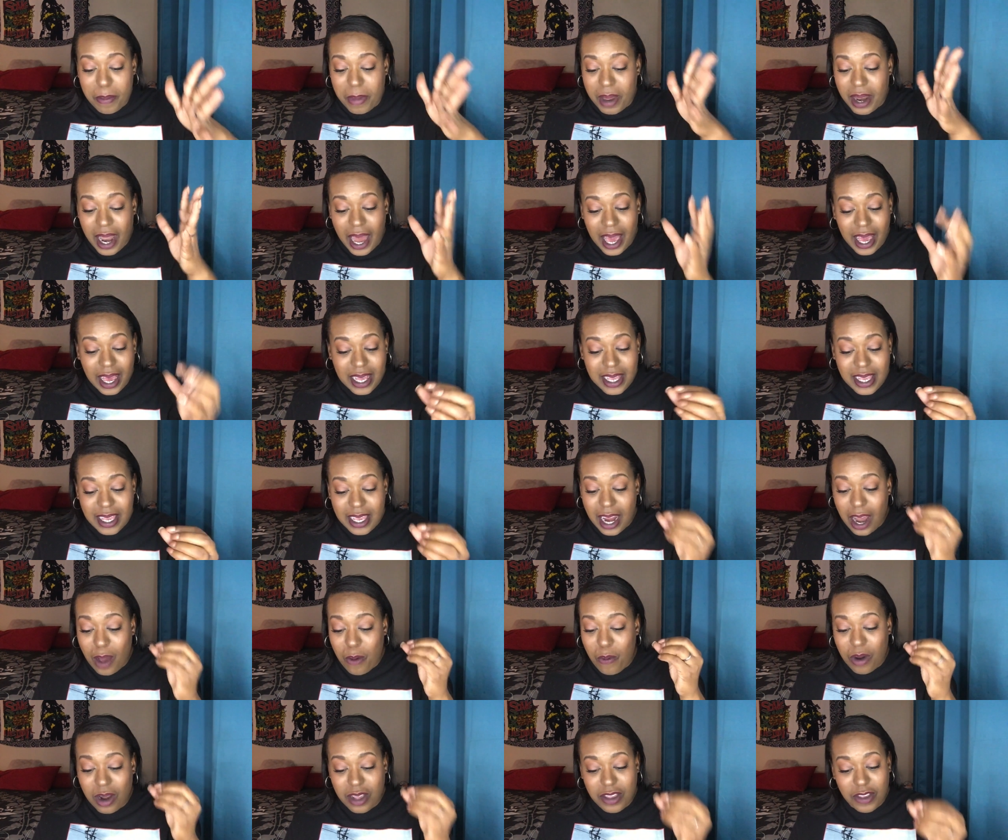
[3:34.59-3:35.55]
And like I said,
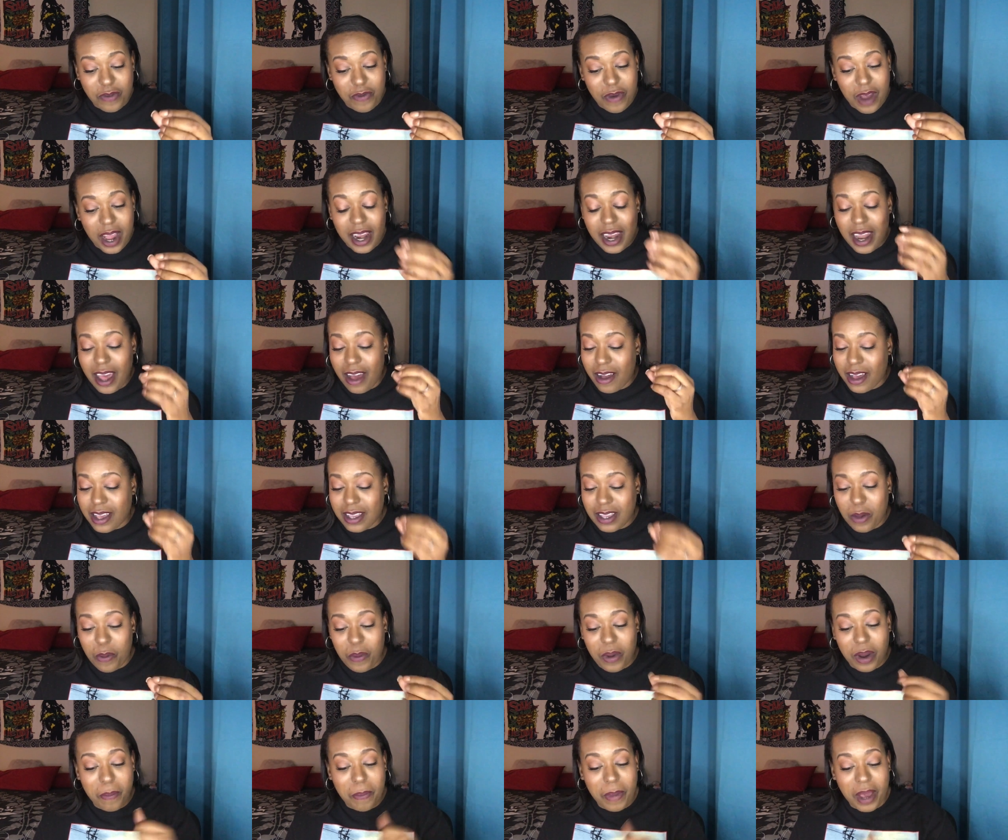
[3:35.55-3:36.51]
I wanted to write down because I
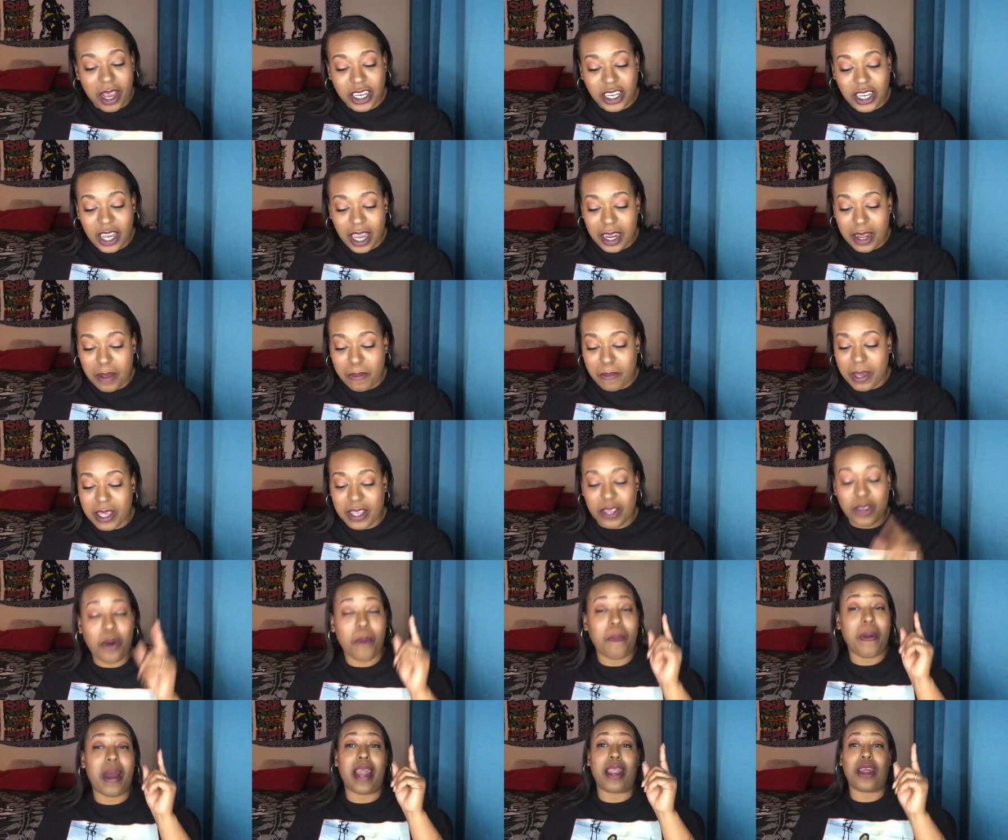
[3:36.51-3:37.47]
want to make sure I didn't miss
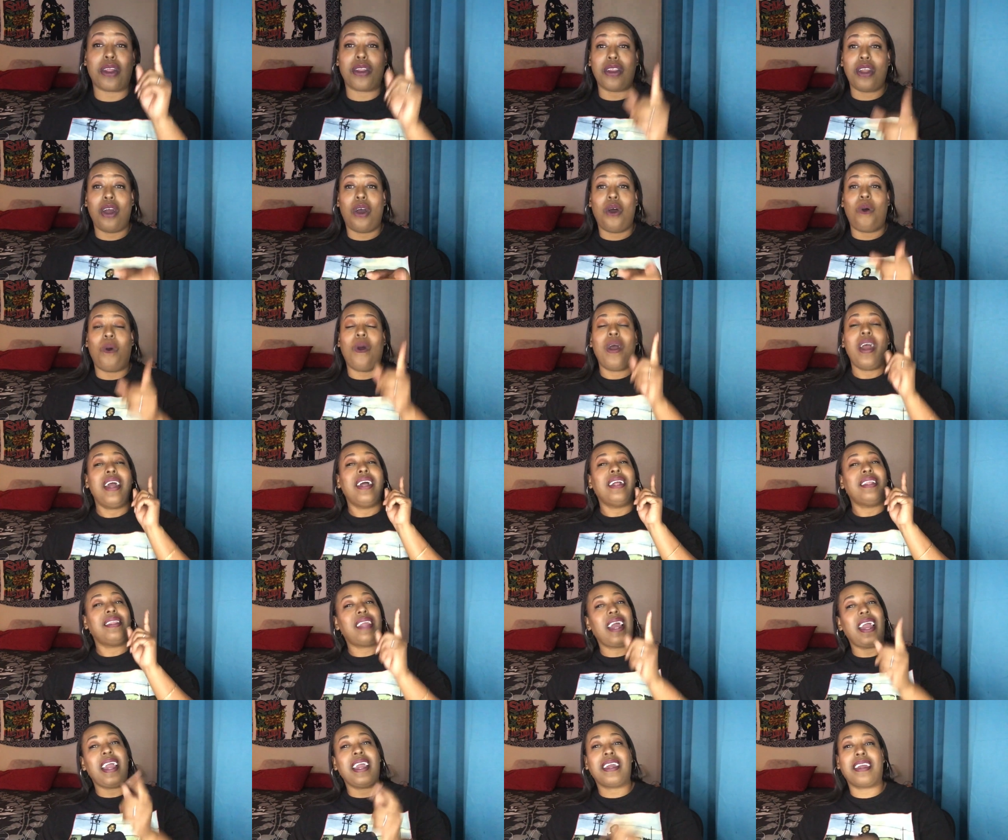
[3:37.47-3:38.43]
nobody. No,
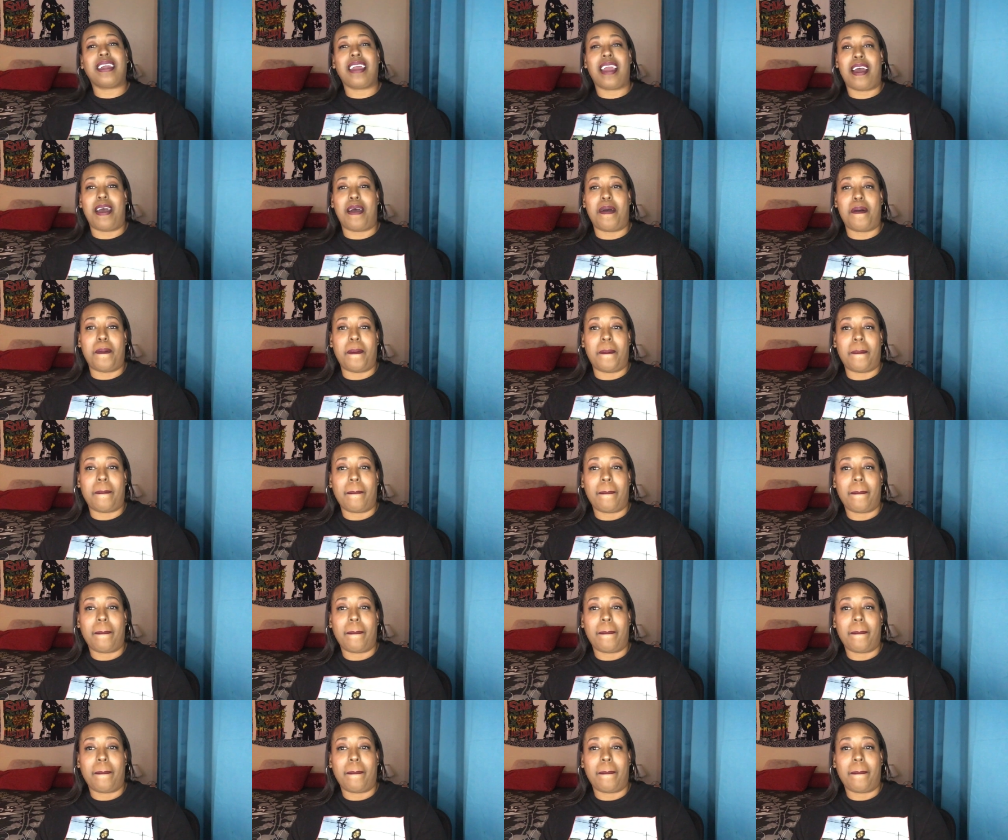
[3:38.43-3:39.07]
thank y'all.